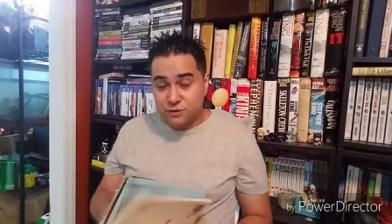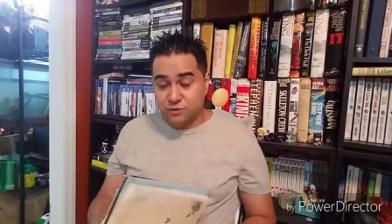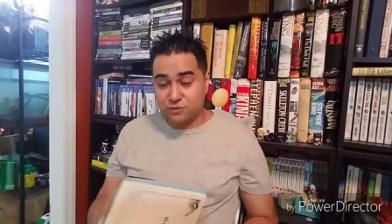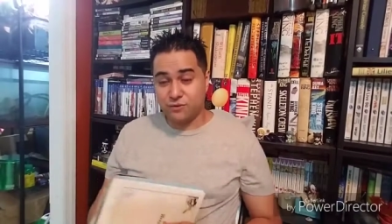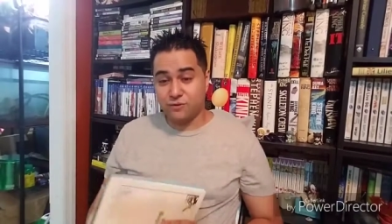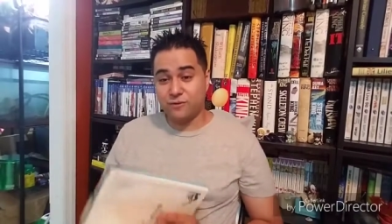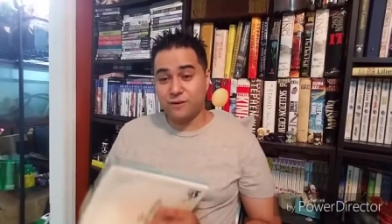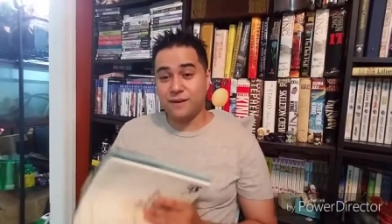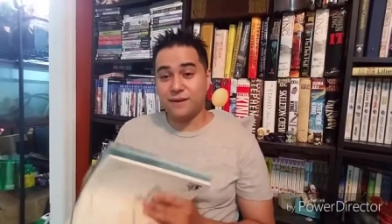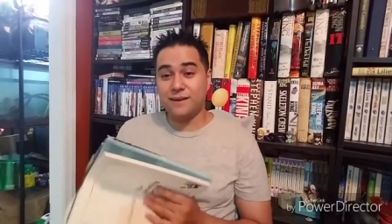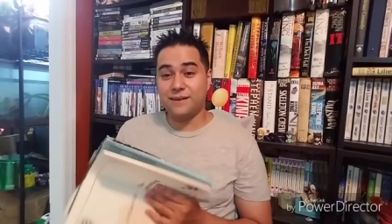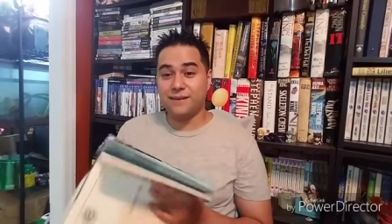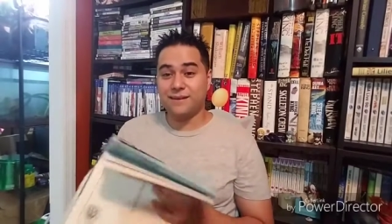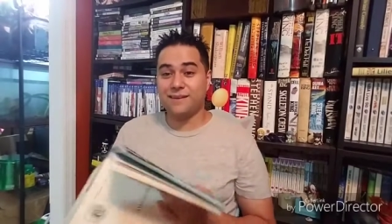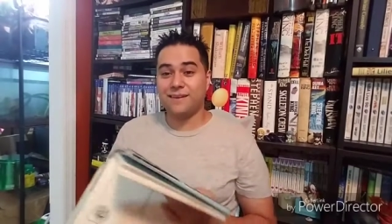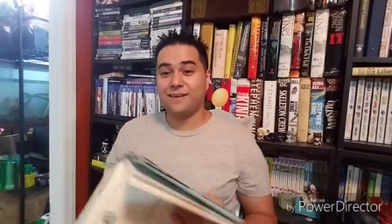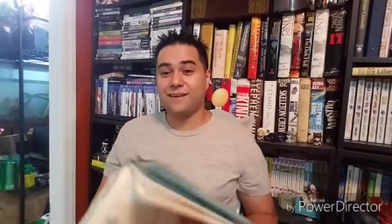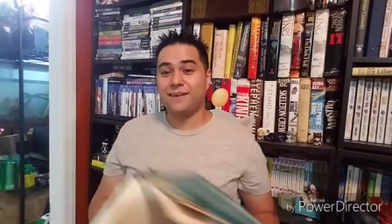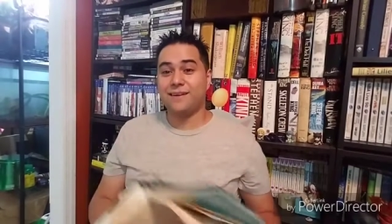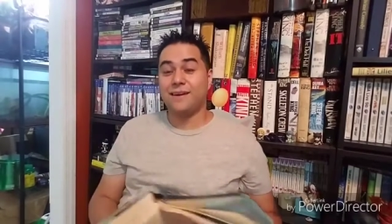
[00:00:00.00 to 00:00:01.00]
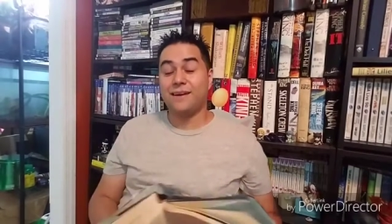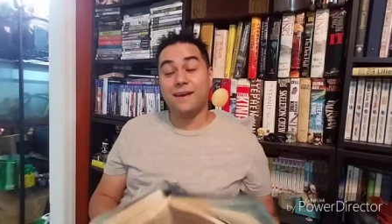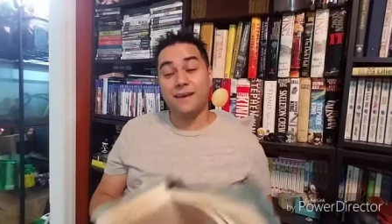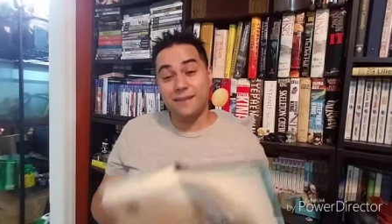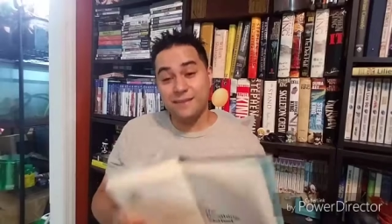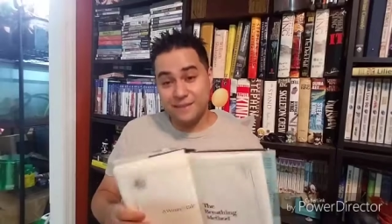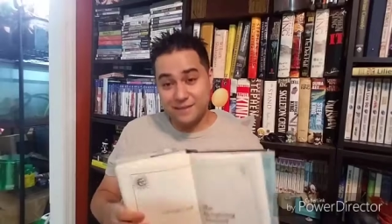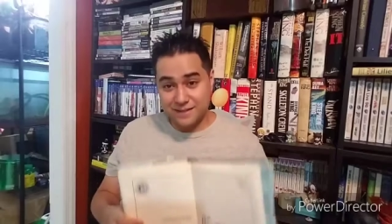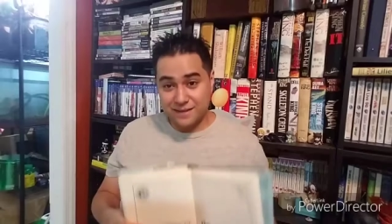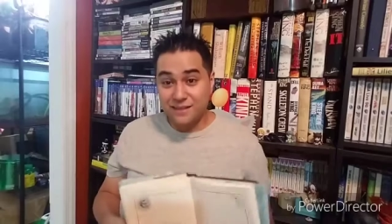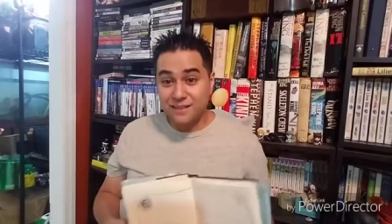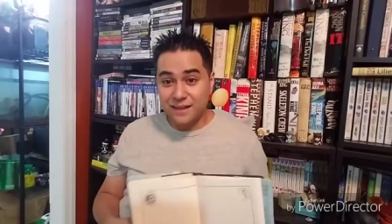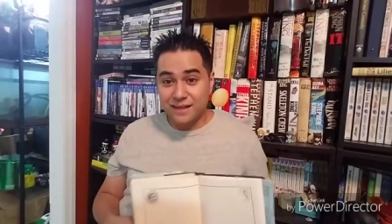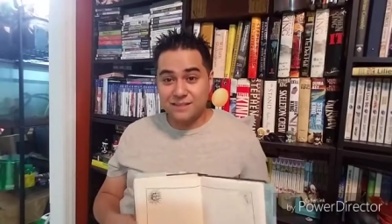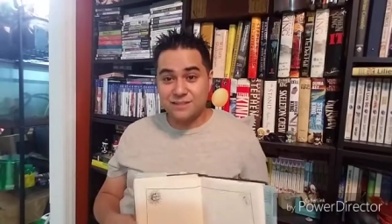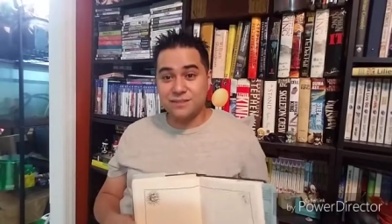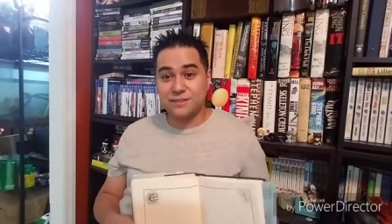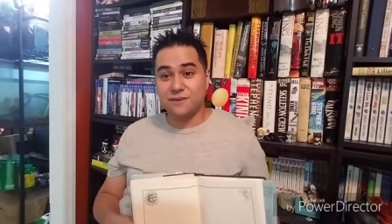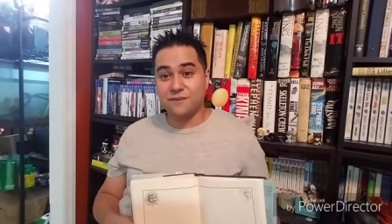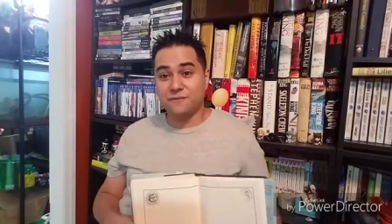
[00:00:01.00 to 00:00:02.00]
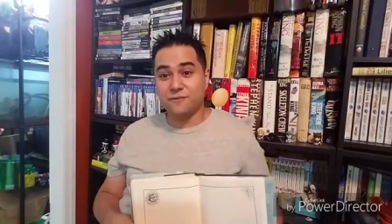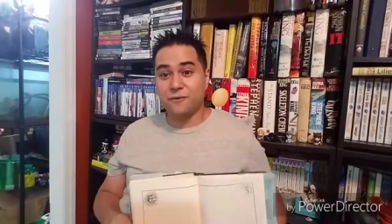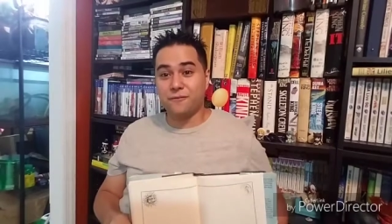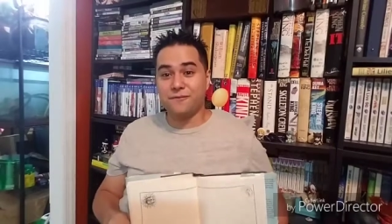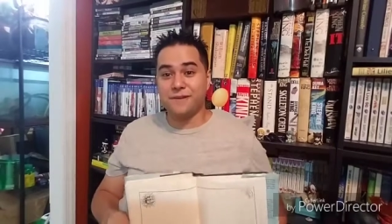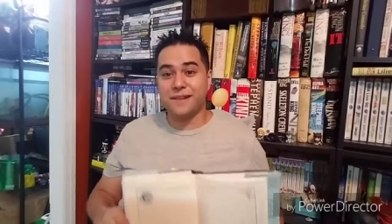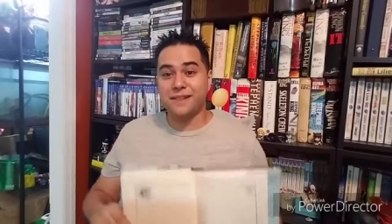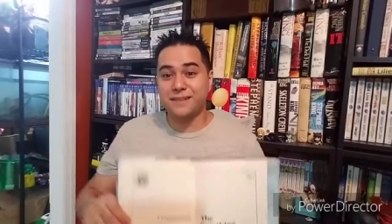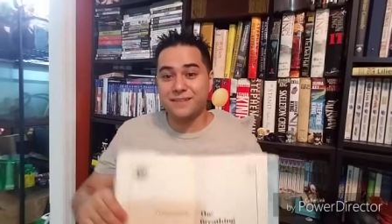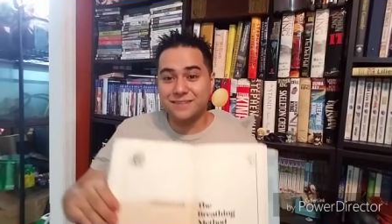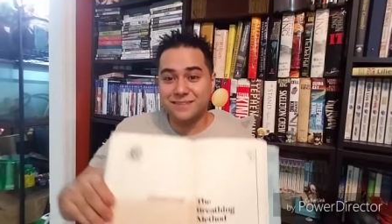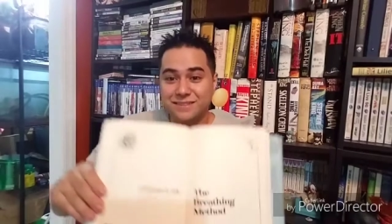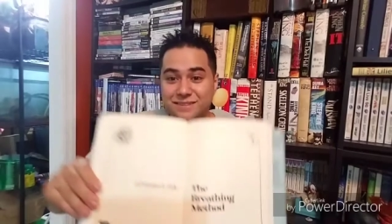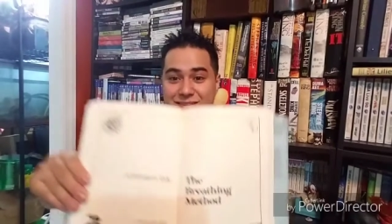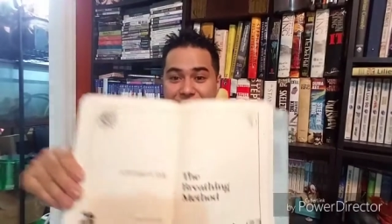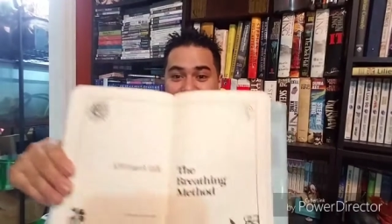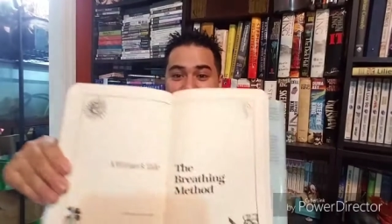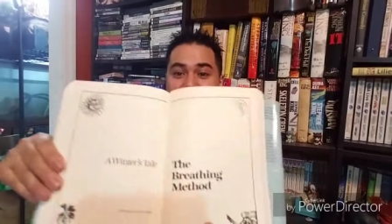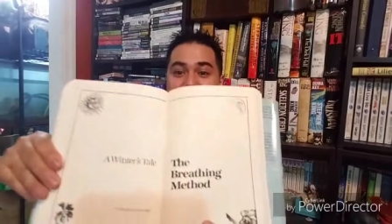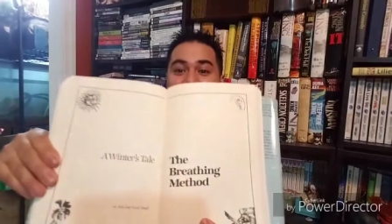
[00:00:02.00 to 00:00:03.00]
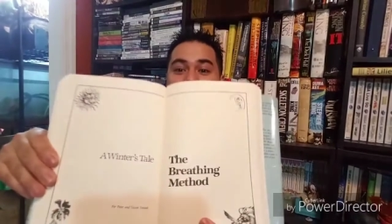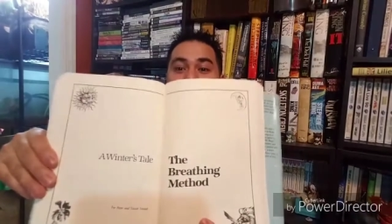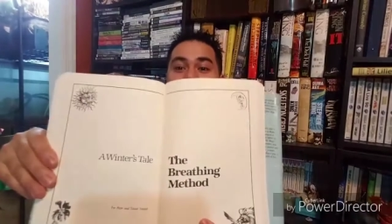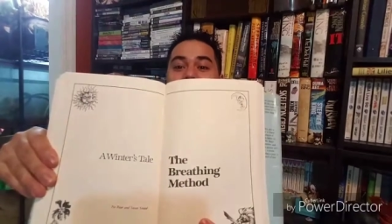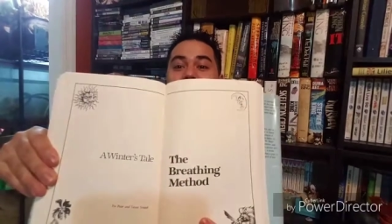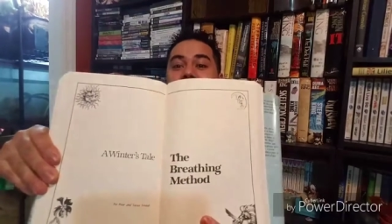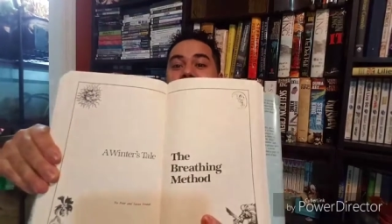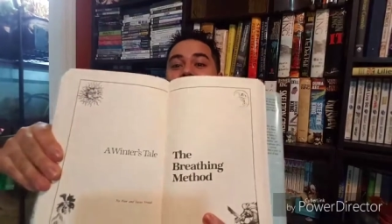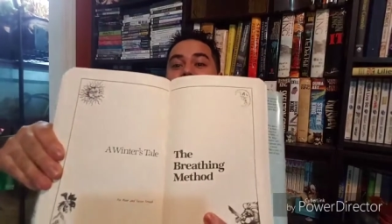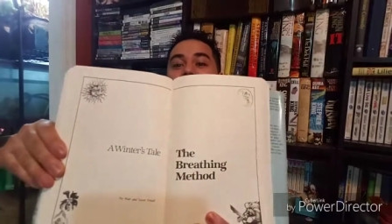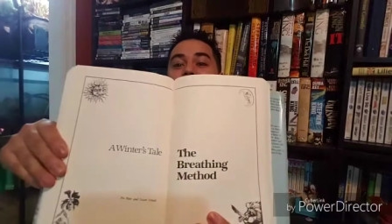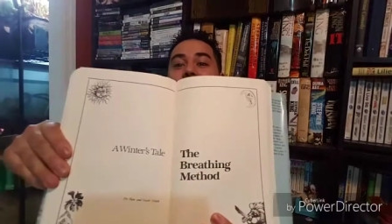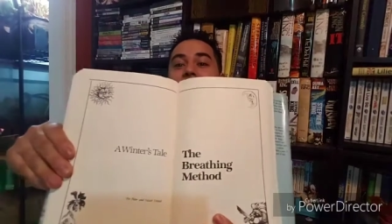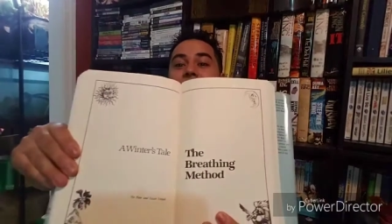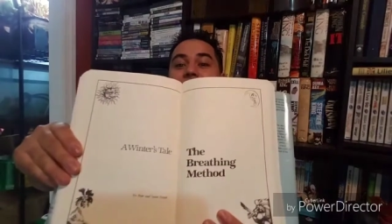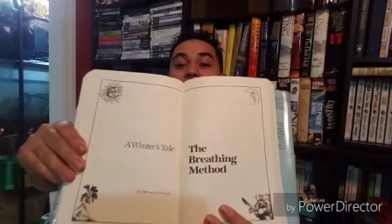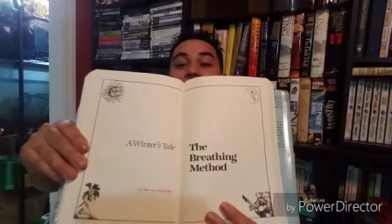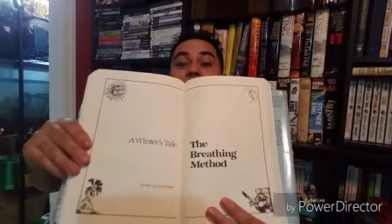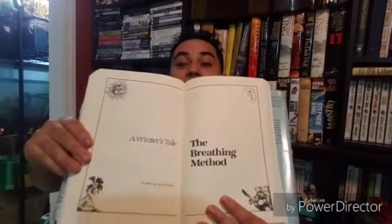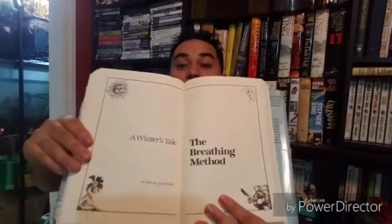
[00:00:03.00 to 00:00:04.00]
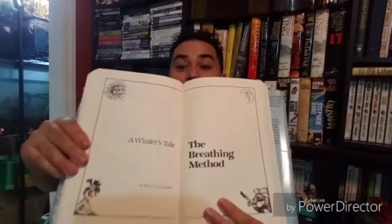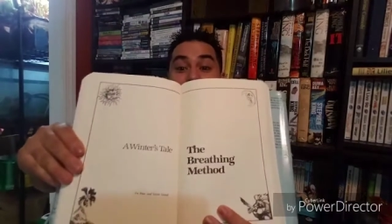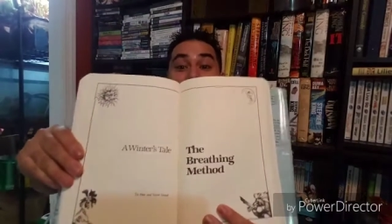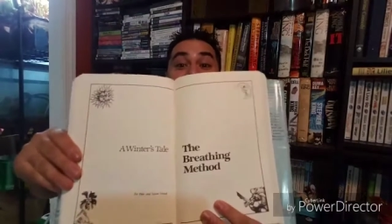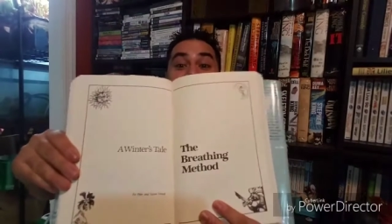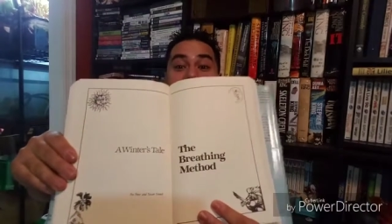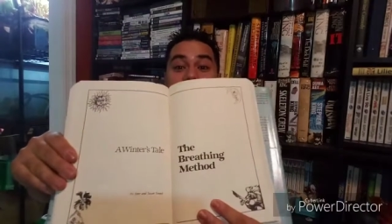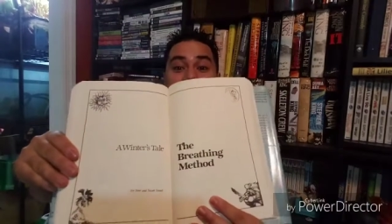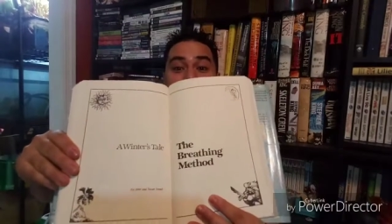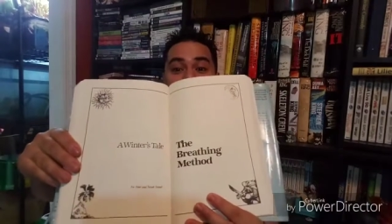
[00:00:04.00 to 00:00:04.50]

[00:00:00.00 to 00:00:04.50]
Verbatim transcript: story in this collection of novellas is the breathing